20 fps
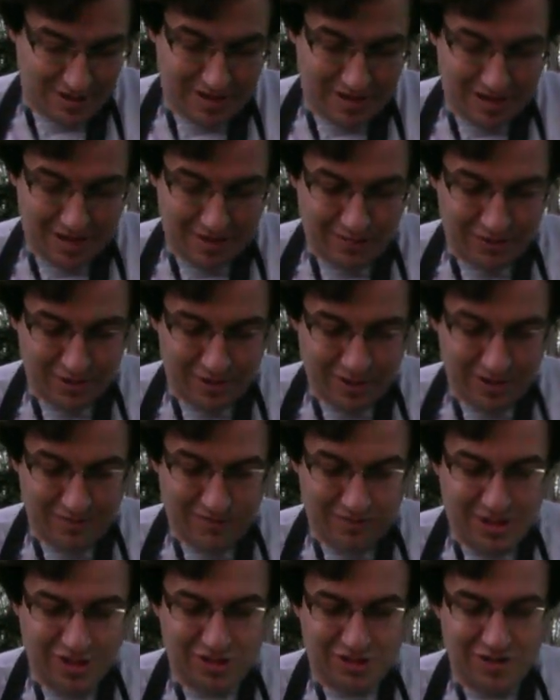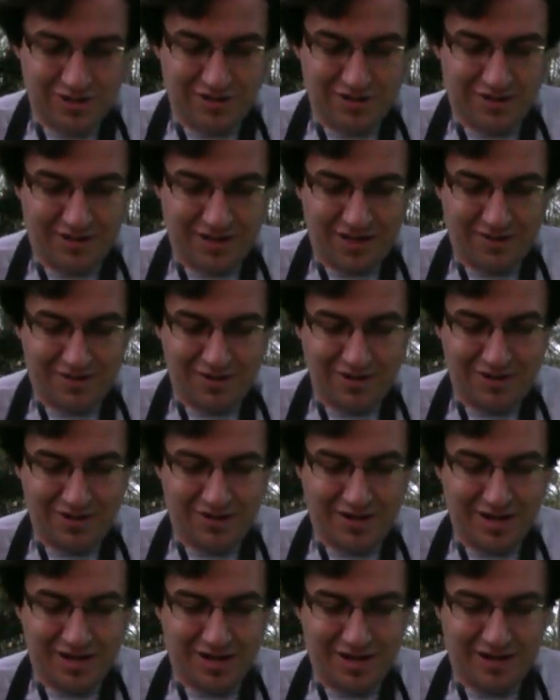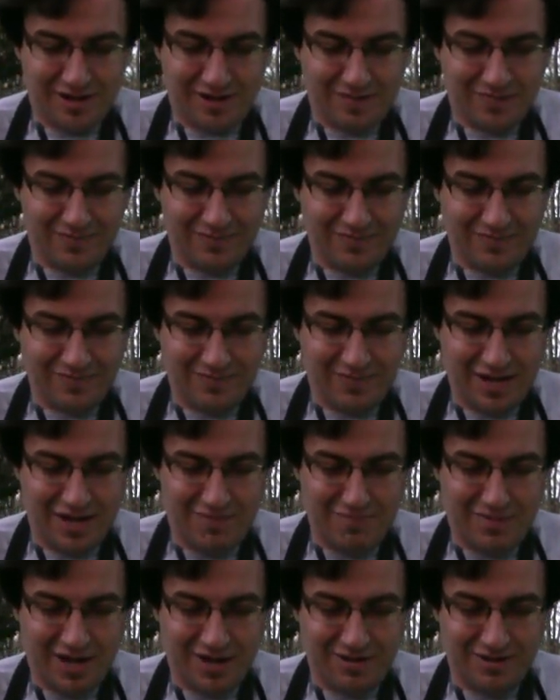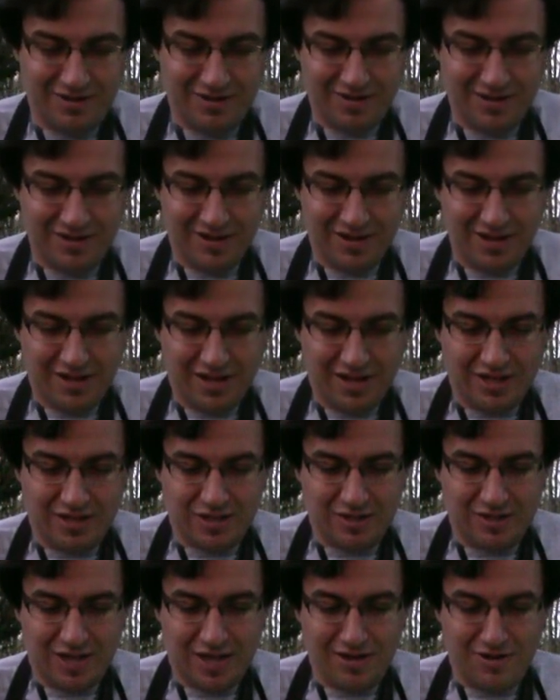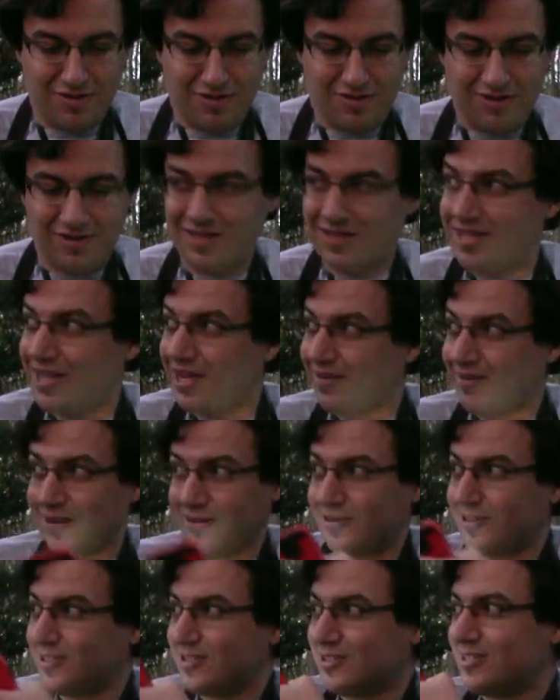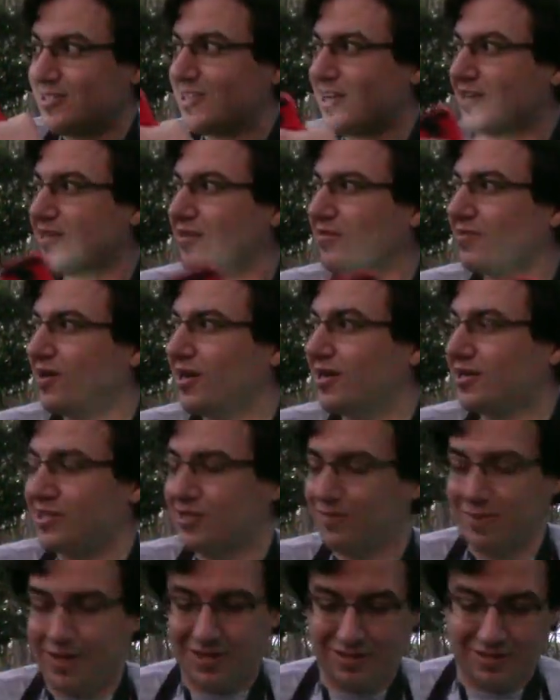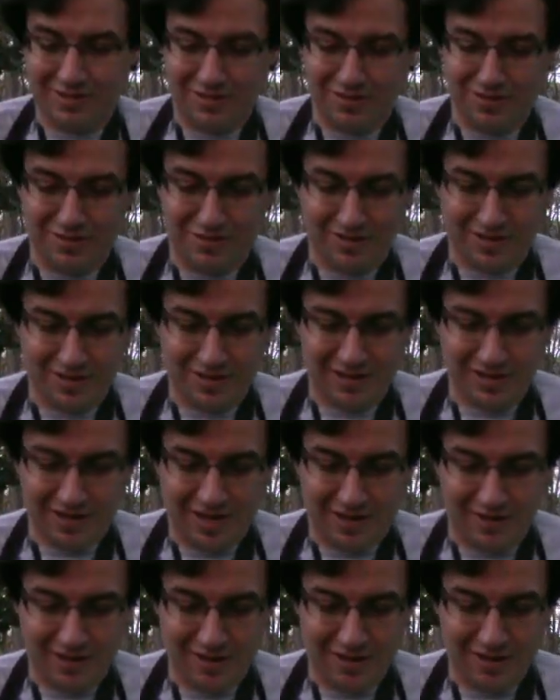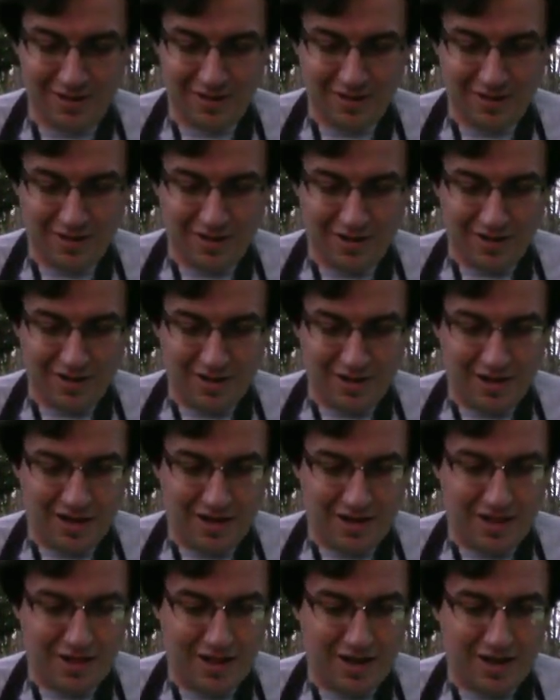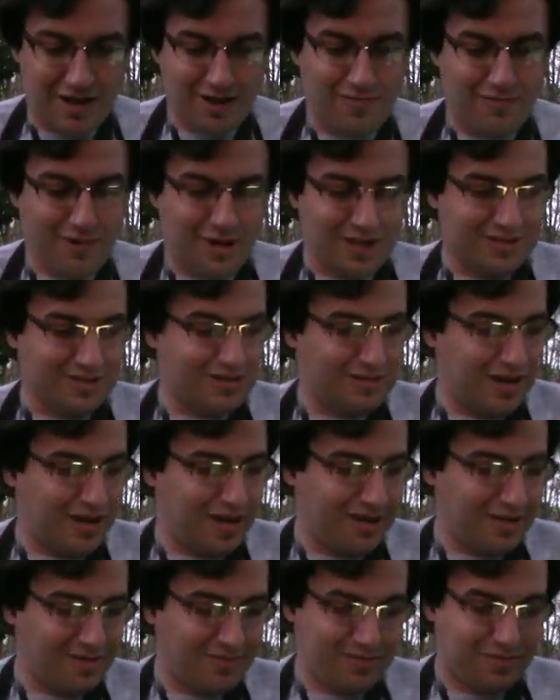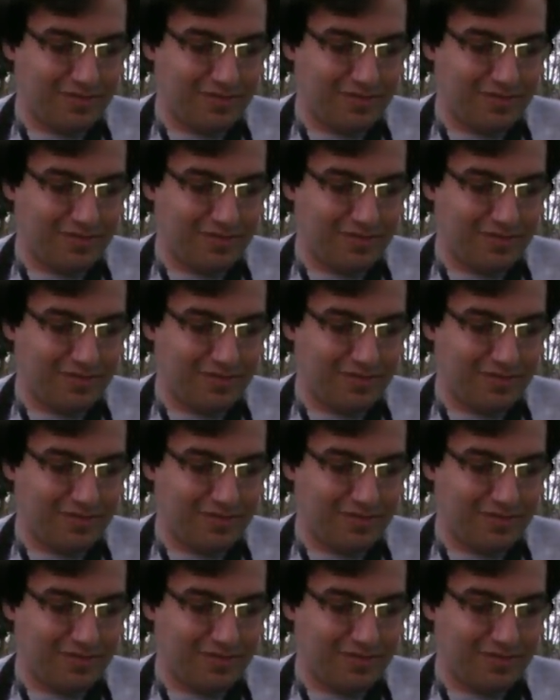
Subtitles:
I put it, make sure you don't have it near any metal. It's saying north is that way, which is exactly what I expected. So north is that way, and then west. So now,